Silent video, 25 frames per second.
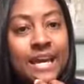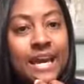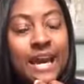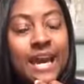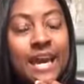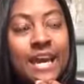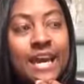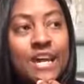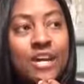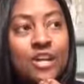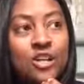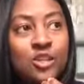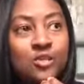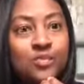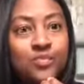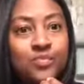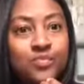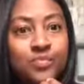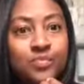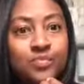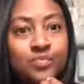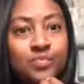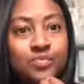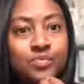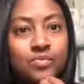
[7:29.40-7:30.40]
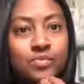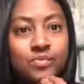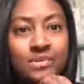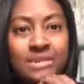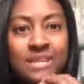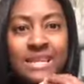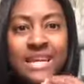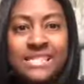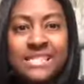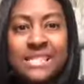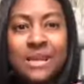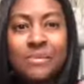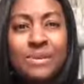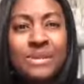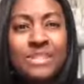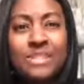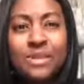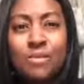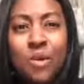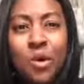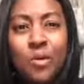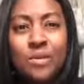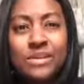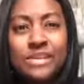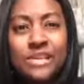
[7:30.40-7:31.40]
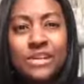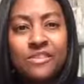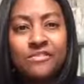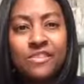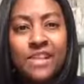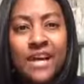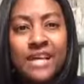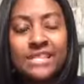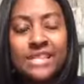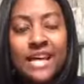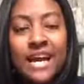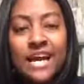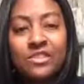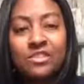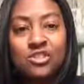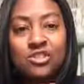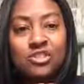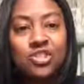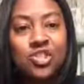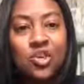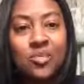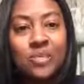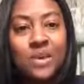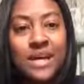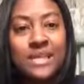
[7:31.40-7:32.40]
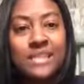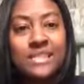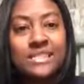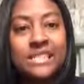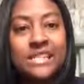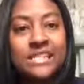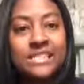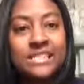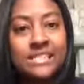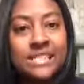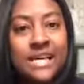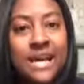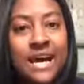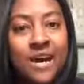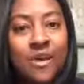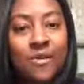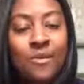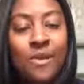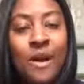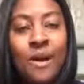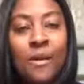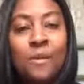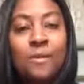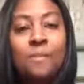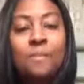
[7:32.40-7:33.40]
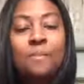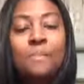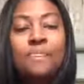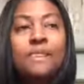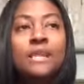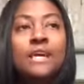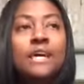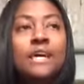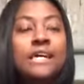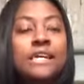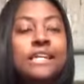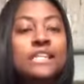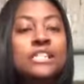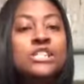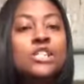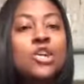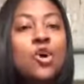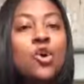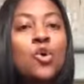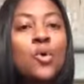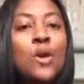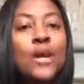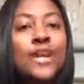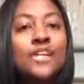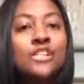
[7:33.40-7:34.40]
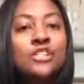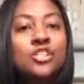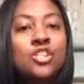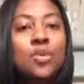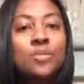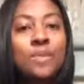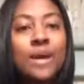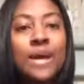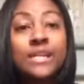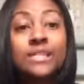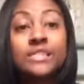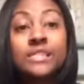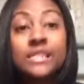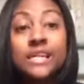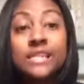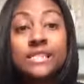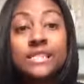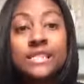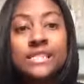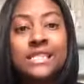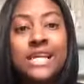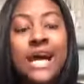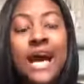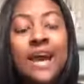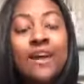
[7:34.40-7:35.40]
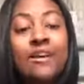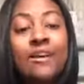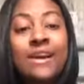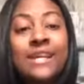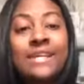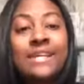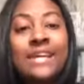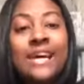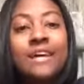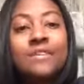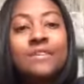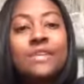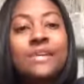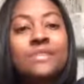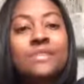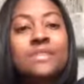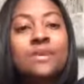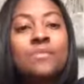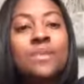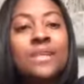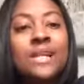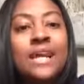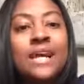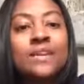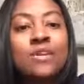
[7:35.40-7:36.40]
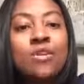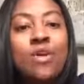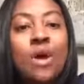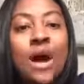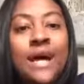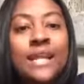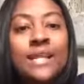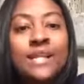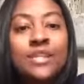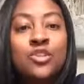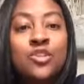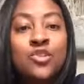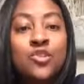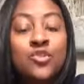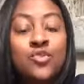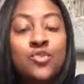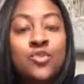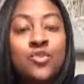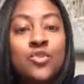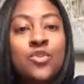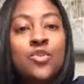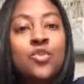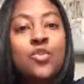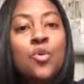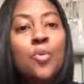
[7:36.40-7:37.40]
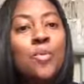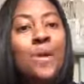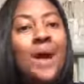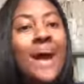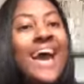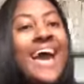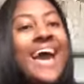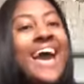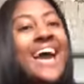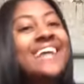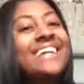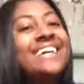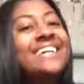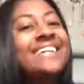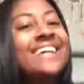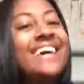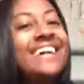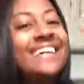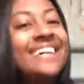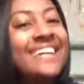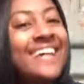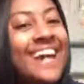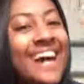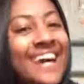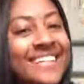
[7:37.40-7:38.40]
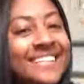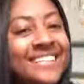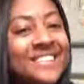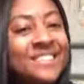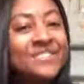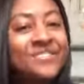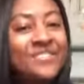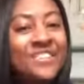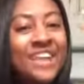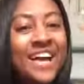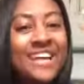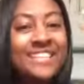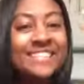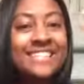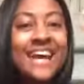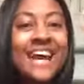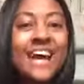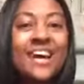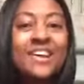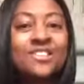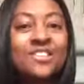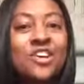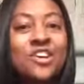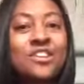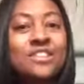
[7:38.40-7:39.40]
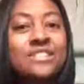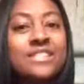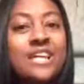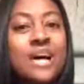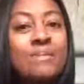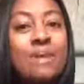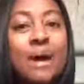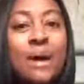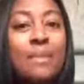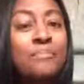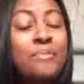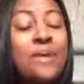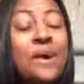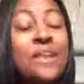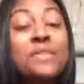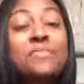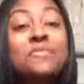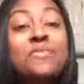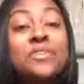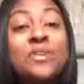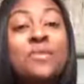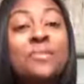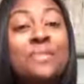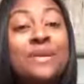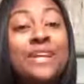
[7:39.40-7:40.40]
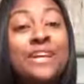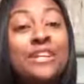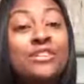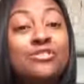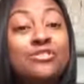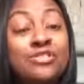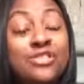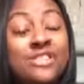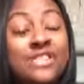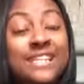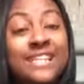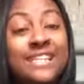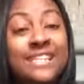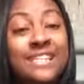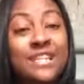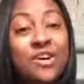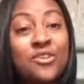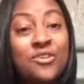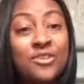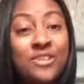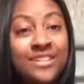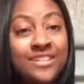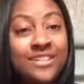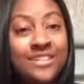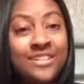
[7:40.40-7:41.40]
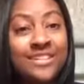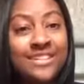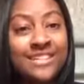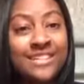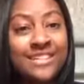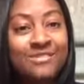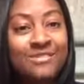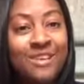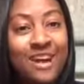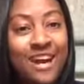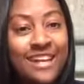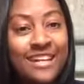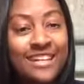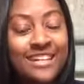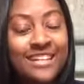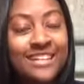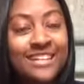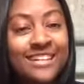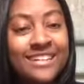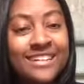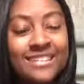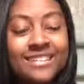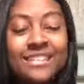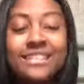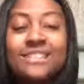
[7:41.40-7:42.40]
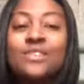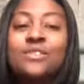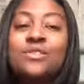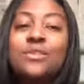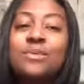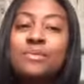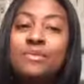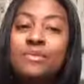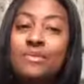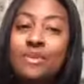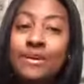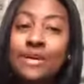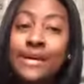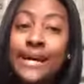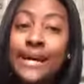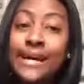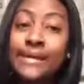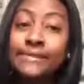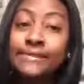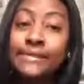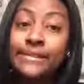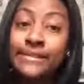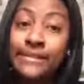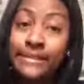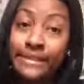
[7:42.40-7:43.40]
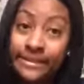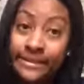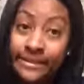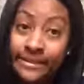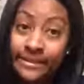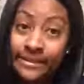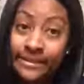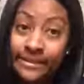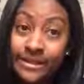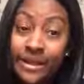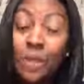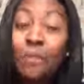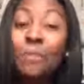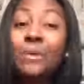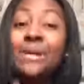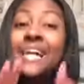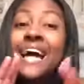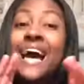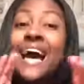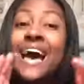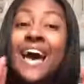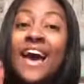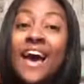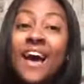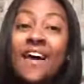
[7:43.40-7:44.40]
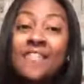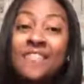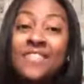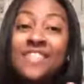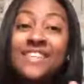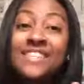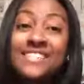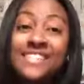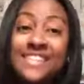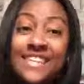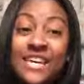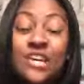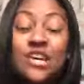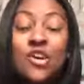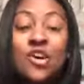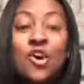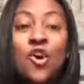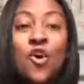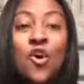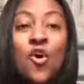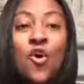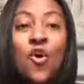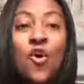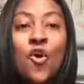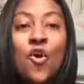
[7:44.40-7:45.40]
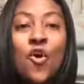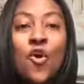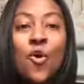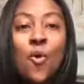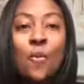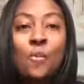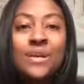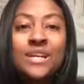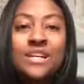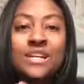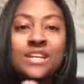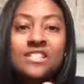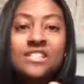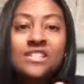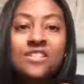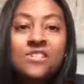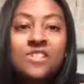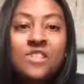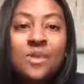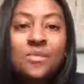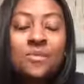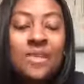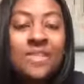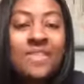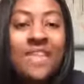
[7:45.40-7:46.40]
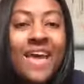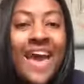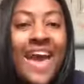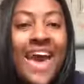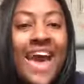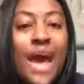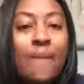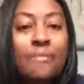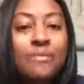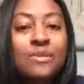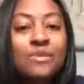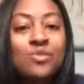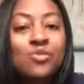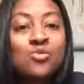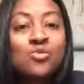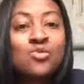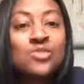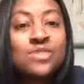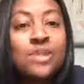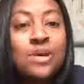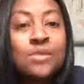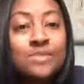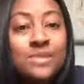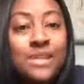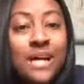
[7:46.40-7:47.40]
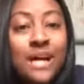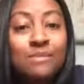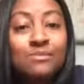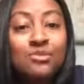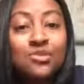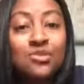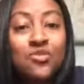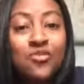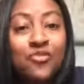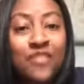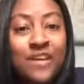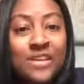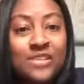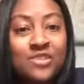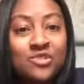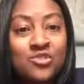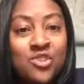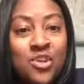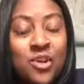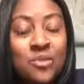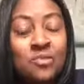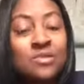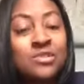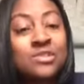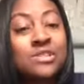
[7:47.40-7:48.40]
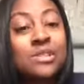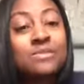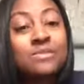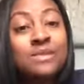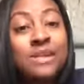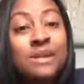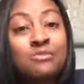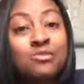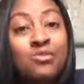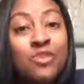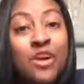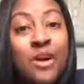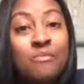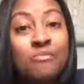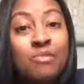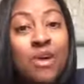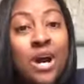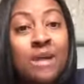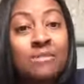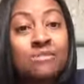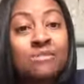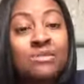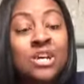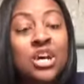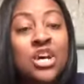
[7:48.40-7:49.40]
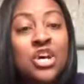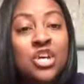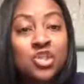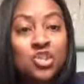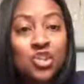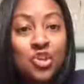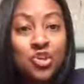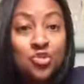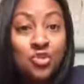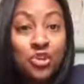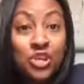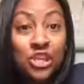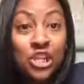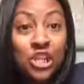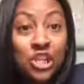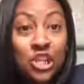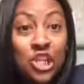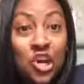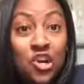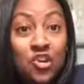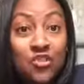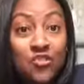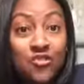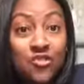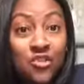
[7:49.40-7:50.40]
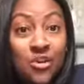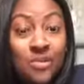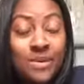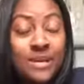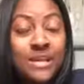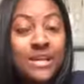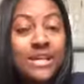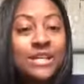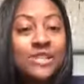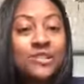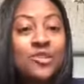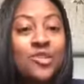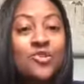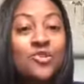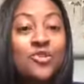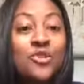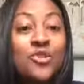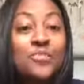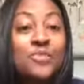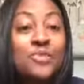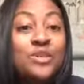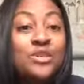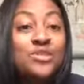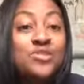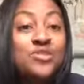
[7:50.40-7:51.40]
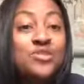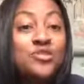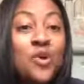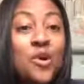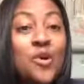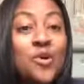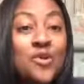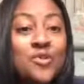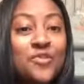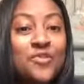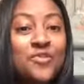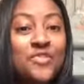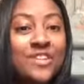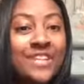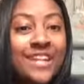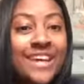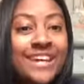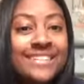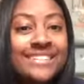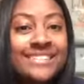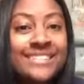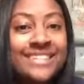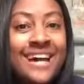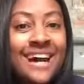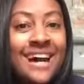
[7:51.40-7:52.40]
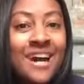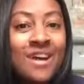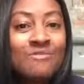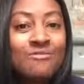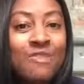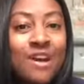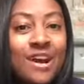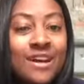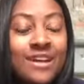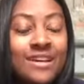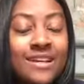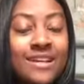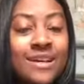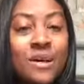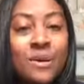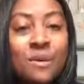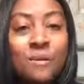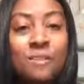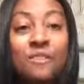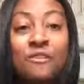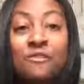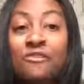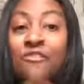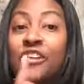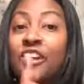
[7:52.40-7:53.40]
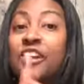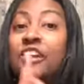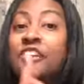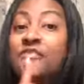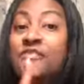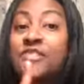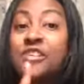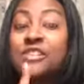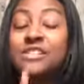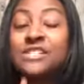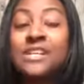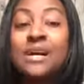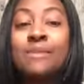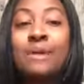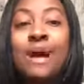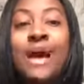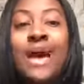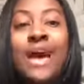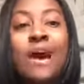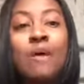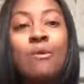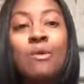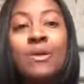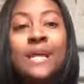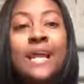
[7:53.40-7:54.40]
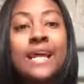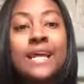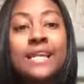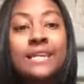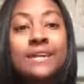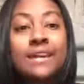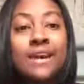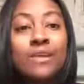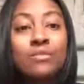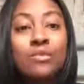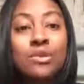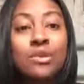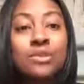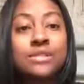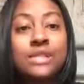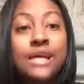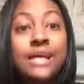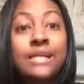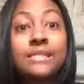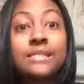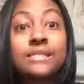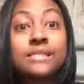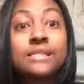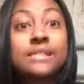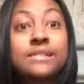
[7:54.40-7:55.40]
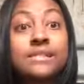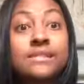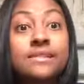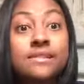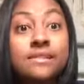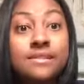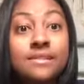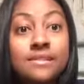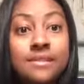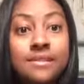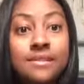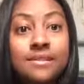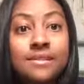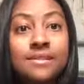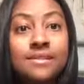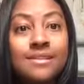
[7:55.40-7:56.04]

And I said, because I'm always getting flat tires, so show me how to change a tire, right? So he showed me how to change the tire, and now that's something I know how to do. But had I not gotten the flat tires all the time, I probably wouldn't have been interested in learning, right? Now, don't get me wrong, I haven't done it. But I have the skill because of something that happened. So sometimes you face trouble. Sometimes you have problems so you can learn from it, so you can be stronger for next time, right? The very first time I had one, I didn't have roadside assistance.